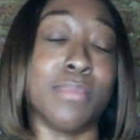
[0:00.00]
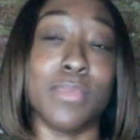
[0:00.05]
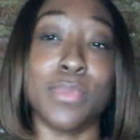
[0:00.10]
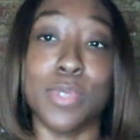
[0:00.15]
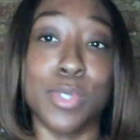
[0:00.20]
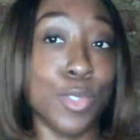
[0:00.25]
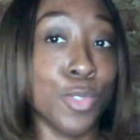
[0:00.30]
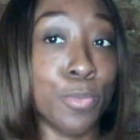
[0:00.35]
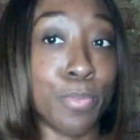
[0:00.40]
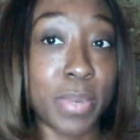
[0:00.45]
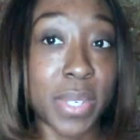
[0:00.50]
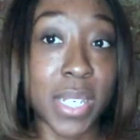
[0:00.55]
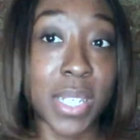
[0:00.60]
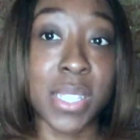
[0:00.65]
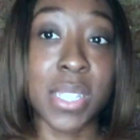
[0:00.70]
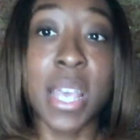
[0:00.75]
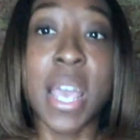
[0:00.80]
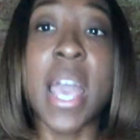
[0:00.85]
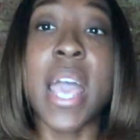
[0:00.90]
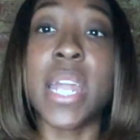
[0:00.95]
lupus.
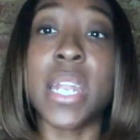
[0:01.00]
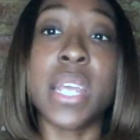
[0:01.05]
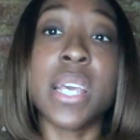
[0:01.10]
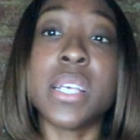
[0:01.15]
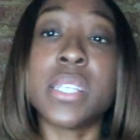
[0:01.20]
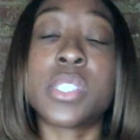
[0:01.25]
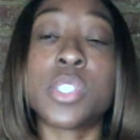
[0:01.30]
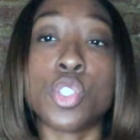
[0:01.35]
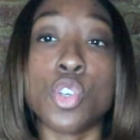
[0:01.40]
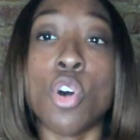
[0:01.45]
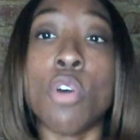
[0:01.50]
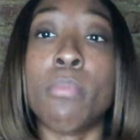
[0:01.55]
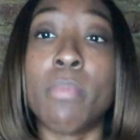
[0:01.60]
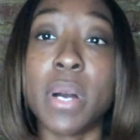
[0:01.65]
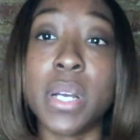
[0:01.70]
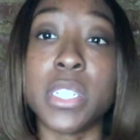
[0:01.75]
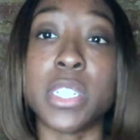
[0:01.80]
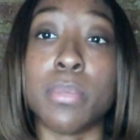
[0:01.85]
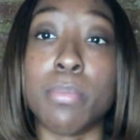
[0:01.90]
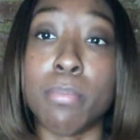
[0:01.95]
And there's so
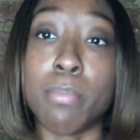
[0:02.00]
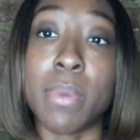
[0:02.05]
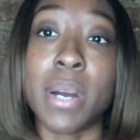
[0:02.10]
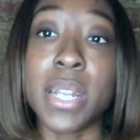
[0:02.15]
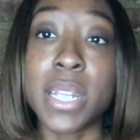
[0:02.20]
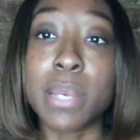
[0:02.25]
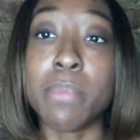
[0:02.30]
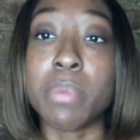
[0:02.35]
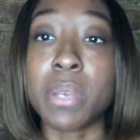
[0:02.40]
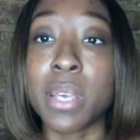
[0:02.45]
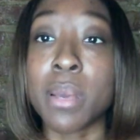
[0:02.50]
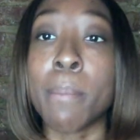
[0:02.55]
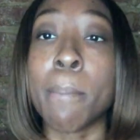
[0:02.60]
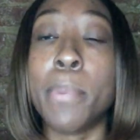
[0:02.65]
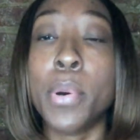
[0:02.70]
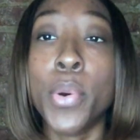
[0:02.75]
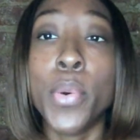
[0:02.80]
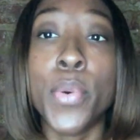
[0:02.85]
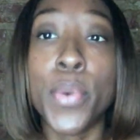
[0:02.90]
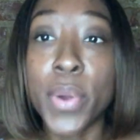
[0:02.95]
much money being
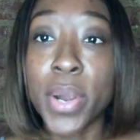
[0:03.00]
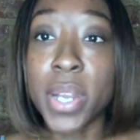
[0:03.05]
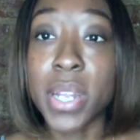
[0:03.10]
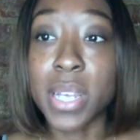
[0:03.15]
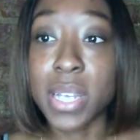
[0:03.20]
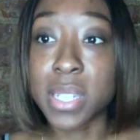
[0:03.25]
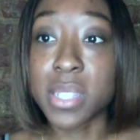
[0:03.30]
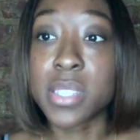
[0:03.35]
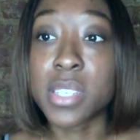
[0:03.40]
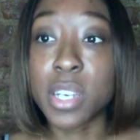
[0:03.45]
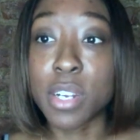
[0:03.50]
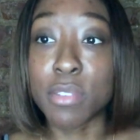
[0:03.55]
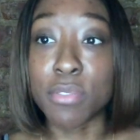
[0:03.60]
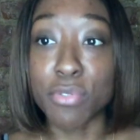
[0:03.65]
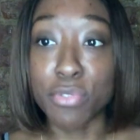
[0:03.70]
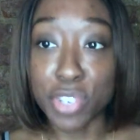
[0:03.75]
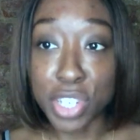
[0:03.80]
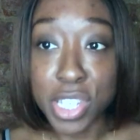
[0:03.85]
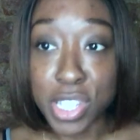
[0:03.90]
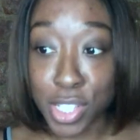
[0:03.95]
poured into
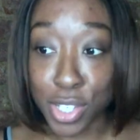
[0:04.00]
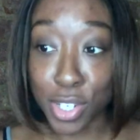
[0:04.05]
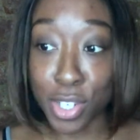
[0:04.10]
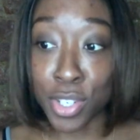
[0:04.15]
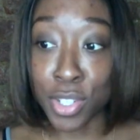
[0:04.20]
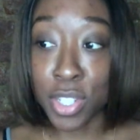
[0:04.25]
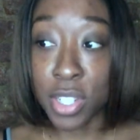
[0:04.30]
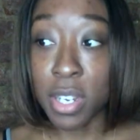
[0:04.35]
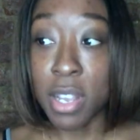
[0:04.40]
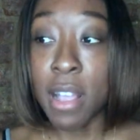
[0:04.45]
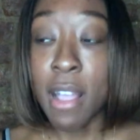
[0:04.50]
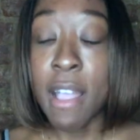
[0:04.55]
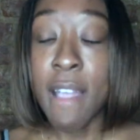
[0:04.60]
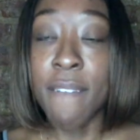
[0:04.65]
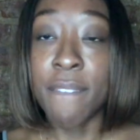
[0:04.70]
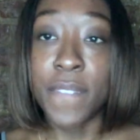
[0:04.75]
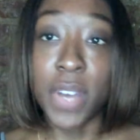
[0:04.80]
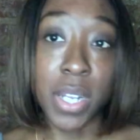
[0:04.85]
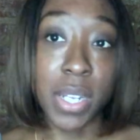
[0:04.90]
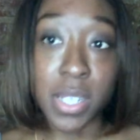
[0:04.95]
research
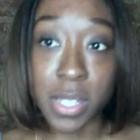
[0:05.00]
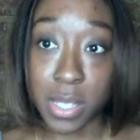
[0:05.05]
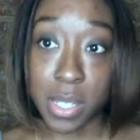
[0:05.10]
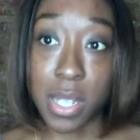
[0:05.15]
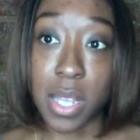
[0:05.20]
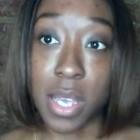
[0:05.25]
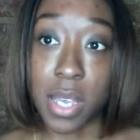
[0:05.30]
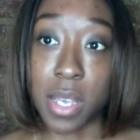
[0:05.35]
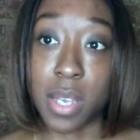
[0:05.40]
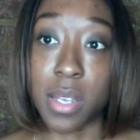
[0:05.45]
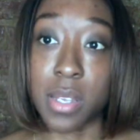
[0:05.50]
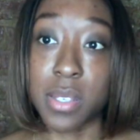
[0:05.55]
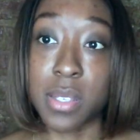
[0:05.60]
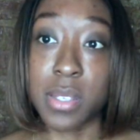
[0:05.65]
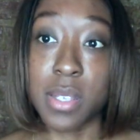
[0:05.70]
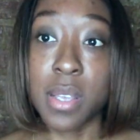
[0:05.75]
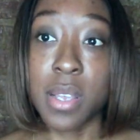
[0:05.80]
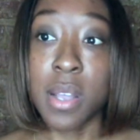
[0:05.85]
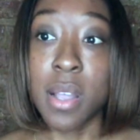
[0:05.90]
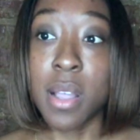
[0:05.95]
for these
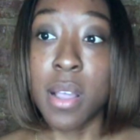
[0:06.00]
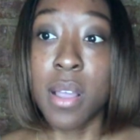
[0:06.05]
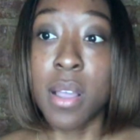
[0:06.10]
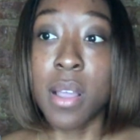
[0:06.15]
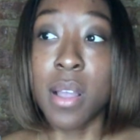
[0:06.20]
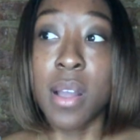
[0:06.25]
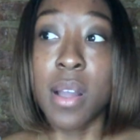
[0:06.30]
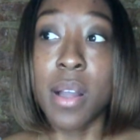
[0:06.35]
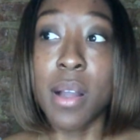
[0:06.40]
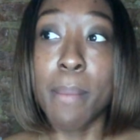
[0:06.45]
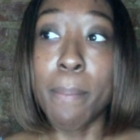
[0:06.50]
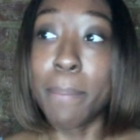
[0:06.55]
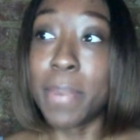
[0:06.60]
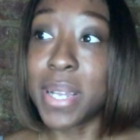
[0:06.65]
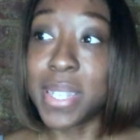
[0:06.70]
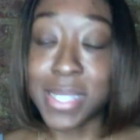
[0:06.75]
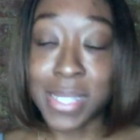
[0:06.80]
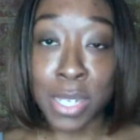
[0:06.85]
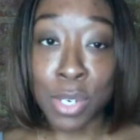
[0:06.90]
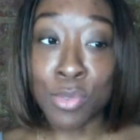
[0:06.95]
things.
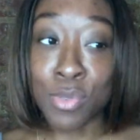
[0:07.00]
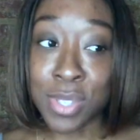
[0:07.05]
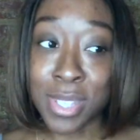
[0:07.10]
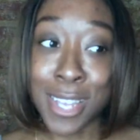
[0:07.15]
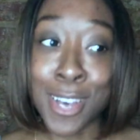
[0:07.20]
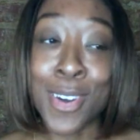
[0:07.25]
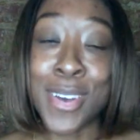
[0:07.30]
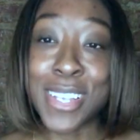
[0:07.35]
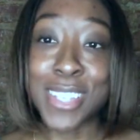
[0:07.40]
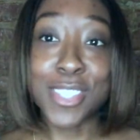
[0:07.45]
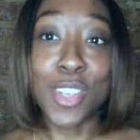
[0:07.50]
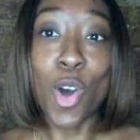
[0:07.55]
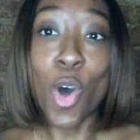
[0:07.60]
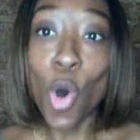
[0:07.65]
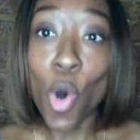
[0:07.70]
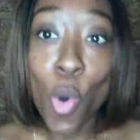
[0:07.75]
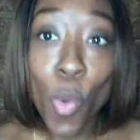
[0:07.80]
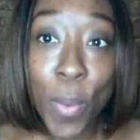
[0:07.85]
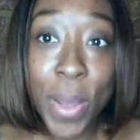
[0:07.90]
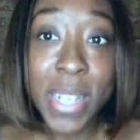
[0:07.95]
But sickle cell is
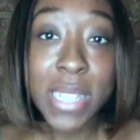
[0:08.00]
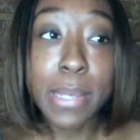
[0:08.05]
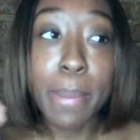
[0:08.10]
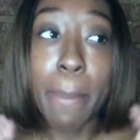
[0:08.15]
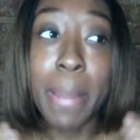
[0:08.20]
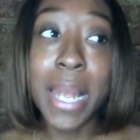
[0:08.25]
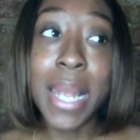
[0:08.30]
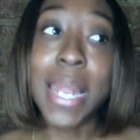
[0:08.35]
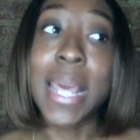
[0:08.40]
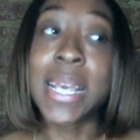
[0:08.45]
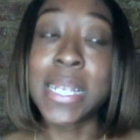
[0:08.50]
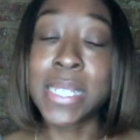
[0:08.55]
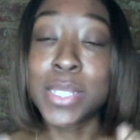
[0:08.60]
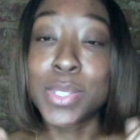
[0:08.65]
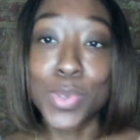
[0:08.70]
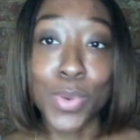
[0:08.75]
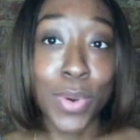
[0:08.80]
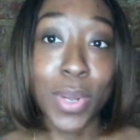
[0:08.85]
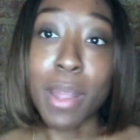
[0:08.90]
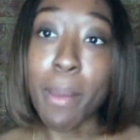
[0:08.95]
always placed
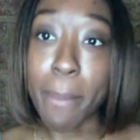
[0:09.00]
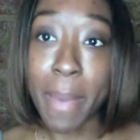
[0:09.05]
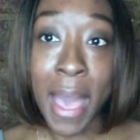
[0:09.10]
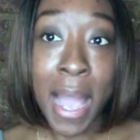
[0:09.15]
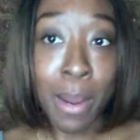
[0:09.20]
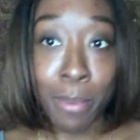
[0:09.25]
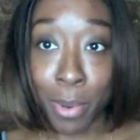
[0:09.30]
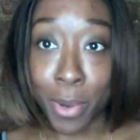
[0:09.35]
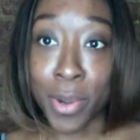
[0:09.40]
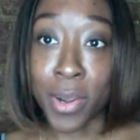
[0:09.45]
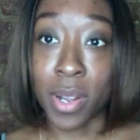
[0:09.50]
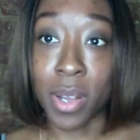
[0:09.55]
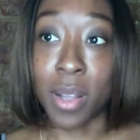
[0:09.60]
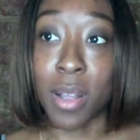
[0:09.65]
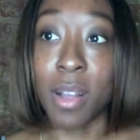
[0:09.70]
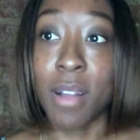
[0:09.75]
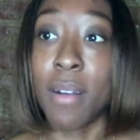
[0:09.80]
on a back burner.